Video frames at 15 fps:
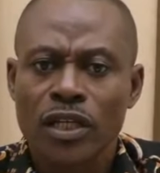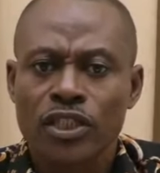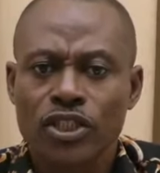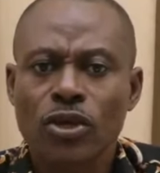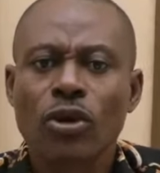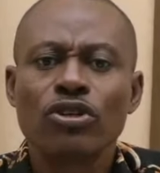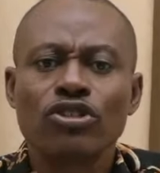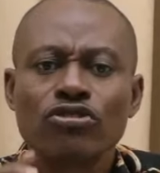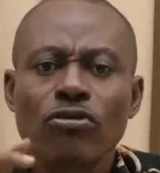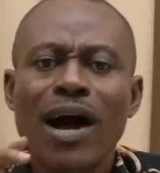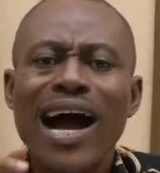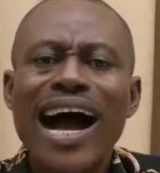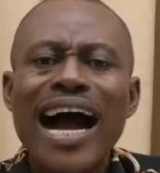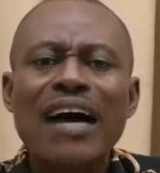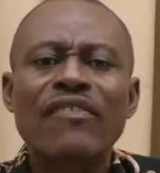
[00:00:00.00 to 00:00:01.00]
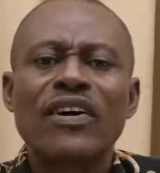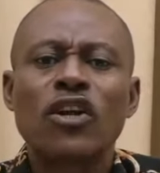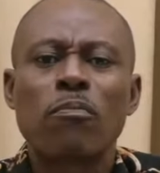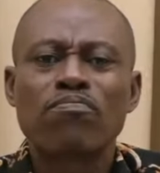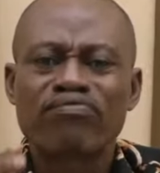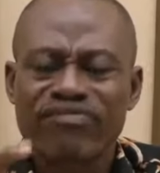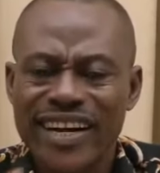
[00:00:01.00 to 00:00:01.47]
So you have an
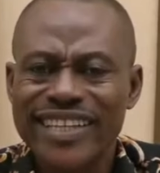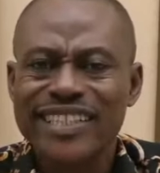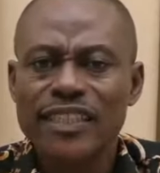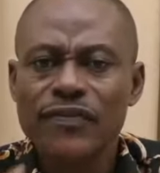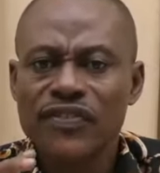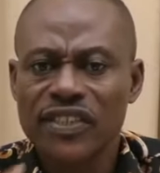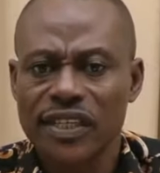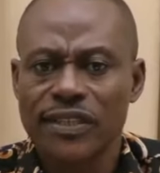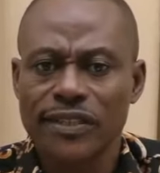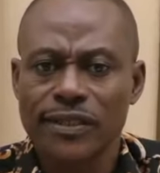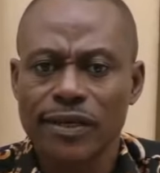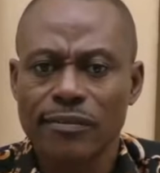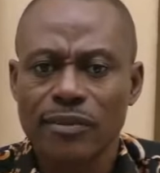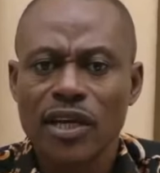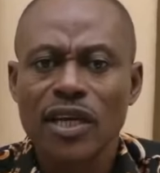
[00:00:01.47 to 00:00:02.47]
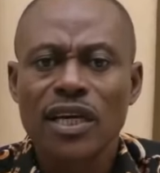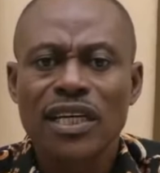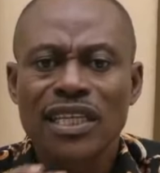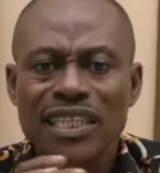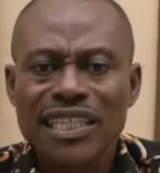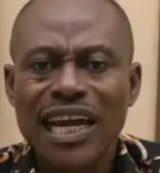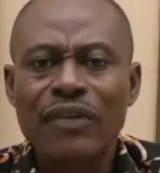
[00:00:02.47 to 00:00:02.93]
oppressive system.
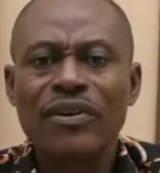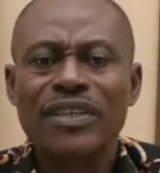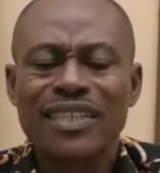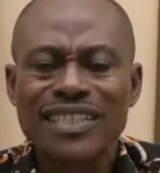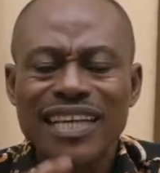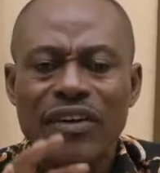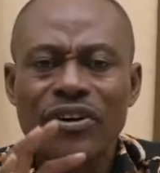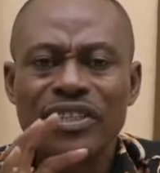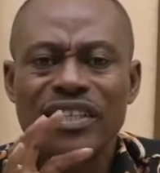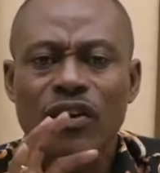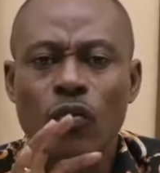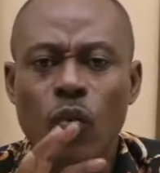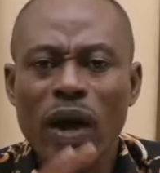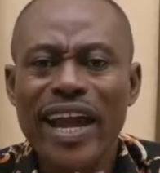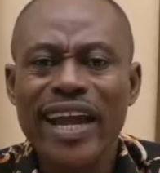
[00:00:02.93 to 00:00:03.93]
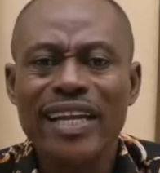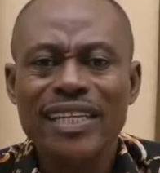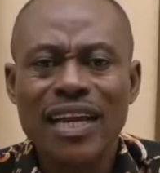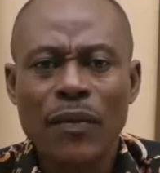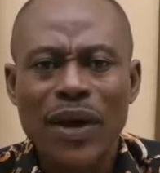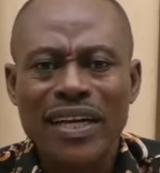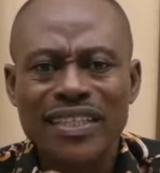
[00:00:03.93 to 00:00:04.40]
There is a
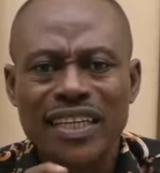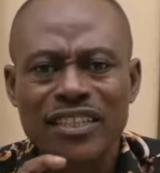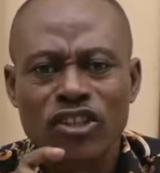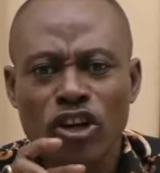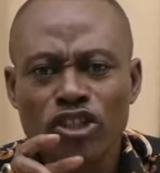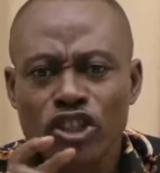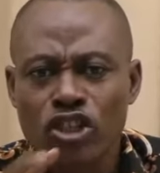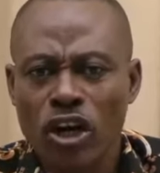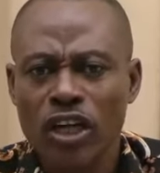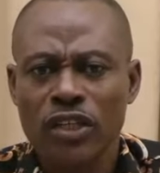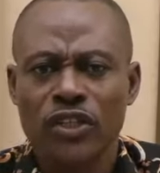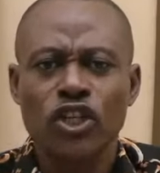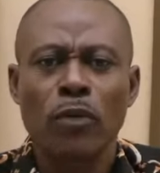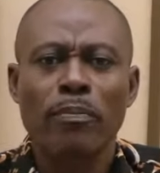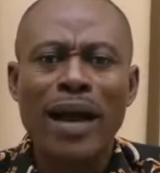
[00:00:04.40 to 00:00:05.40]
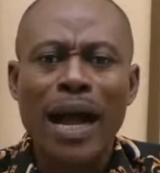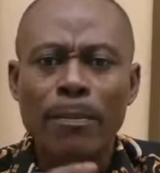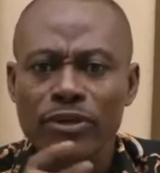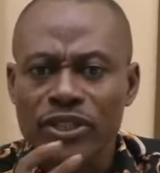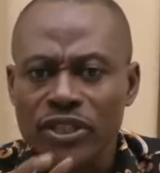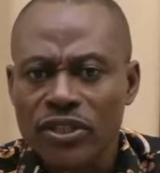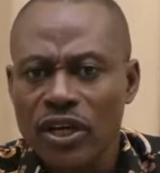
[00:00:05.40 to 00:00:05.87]
way, your doctrine, your
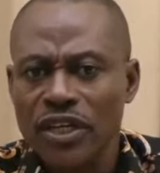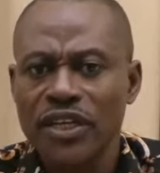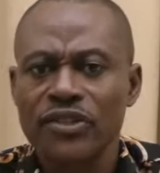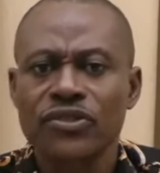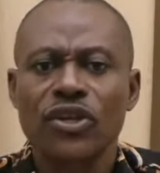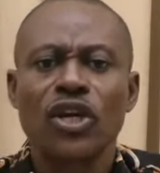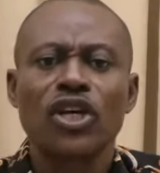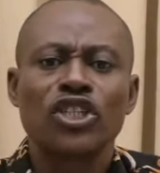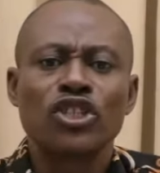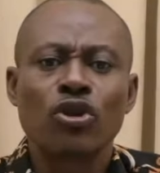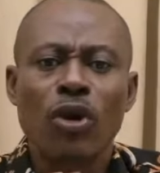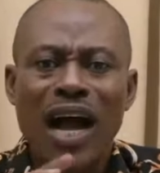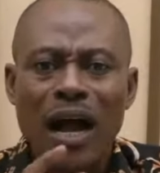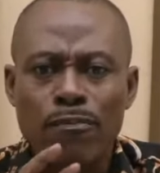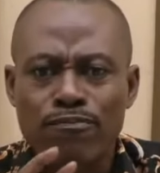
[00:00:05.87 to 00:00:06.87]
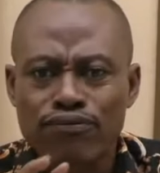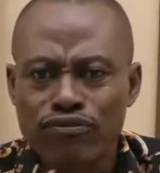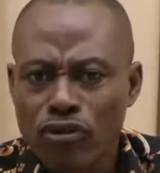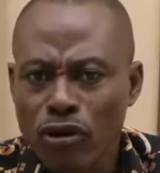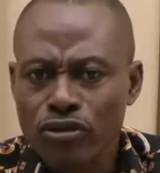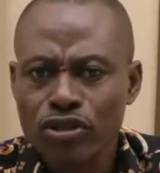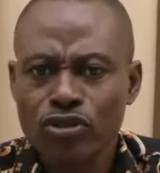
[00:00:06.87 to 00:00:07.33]
Bible studies, your
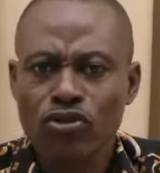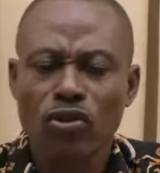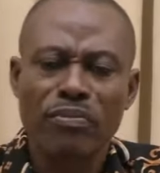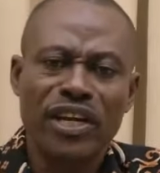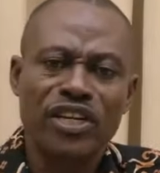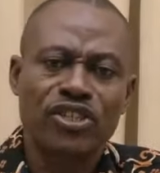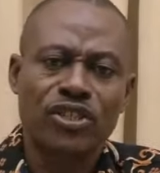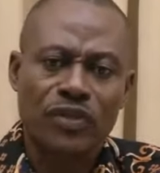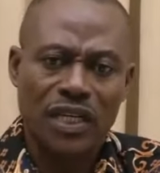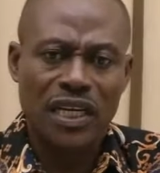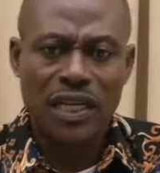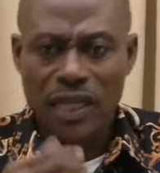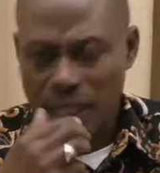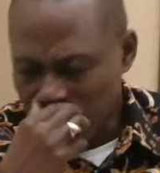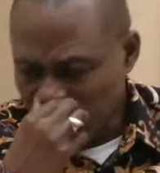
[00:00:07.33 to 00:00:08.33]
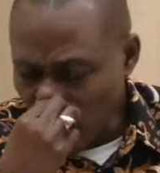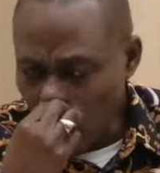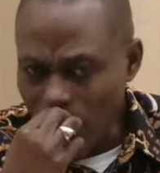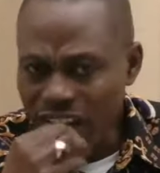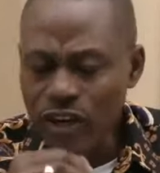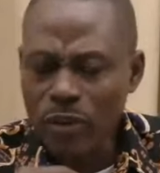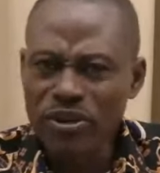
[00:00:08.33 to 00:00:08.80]
approach to ministry, the
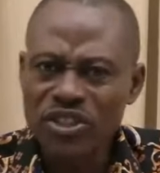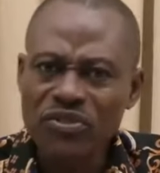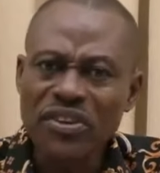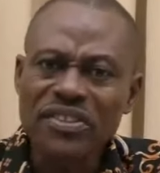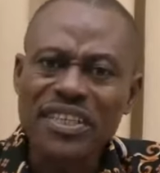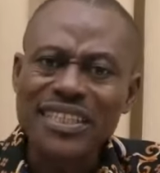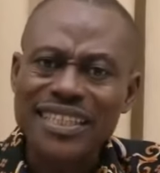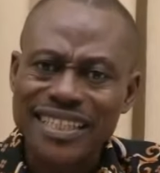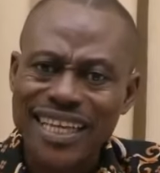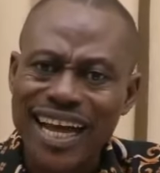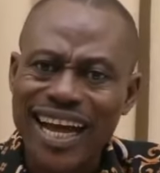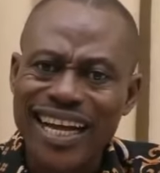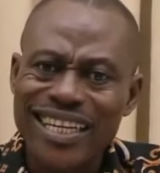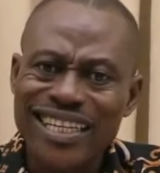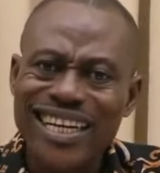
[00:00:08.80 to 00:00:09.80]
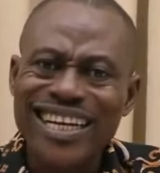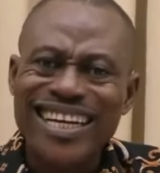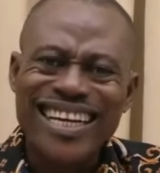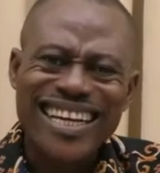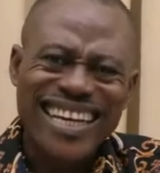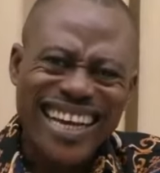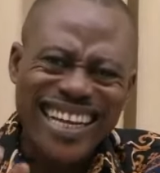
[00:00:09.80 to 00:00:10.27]
way your ministry is designed,
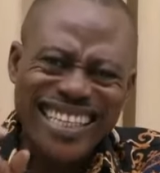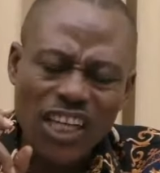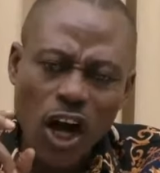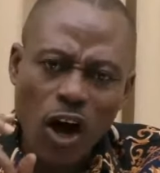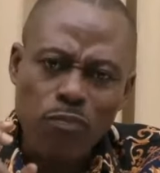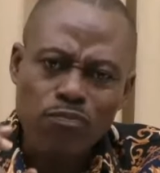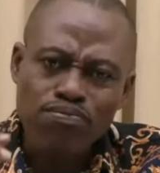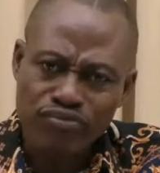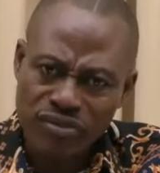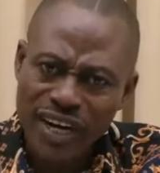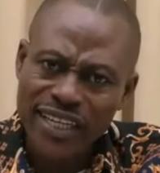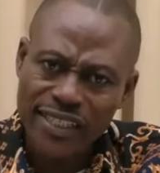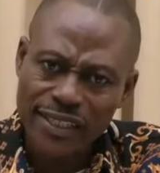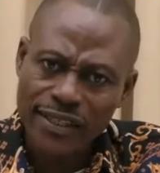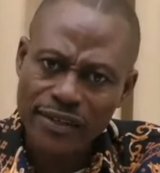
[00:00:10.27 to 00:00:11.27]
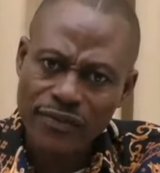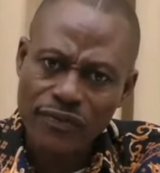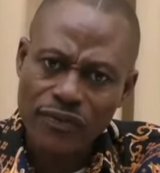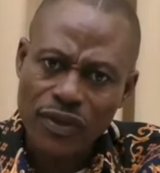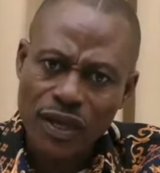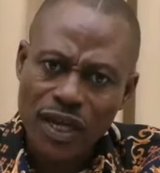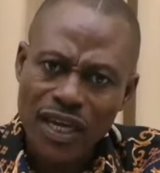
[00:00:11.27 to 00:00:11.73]
is oppressive.
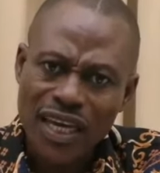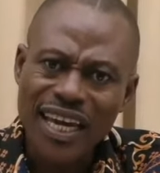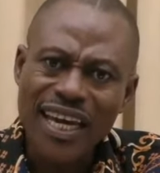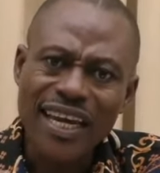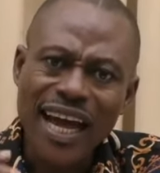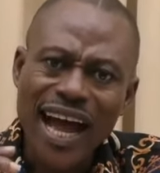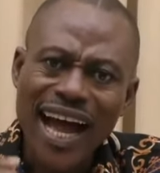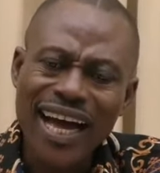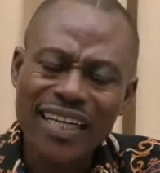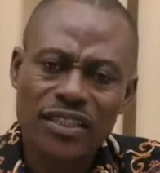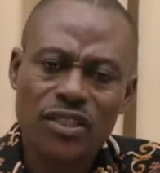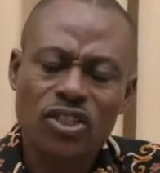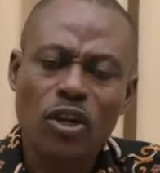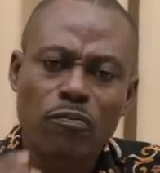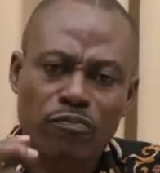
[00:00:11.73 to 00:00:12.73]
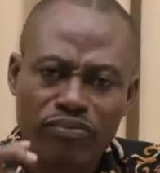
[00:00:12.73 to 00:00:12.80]
It has the